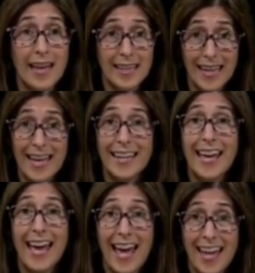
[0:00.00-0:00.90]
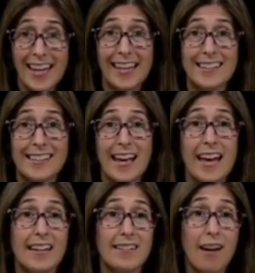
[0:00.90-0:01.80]
get headaches.
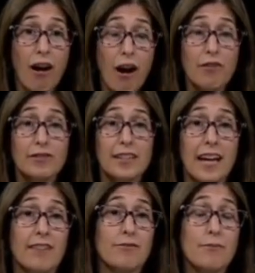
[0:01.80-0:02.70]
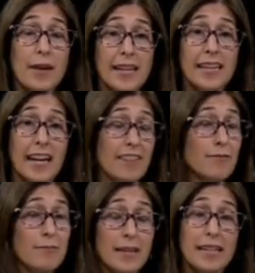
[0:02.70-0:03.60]
I have
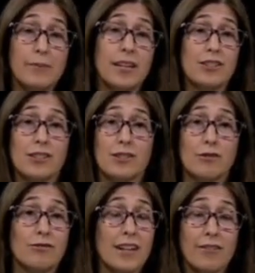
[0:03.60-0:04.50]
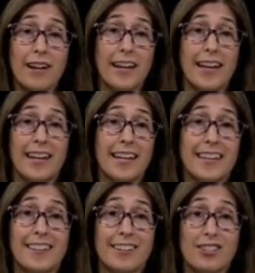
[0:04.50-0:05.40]
many patients who've never had a headache
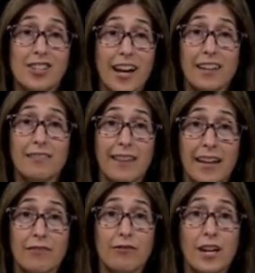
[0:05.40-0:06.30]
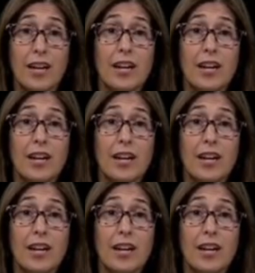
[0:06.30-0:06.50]
in their entire life.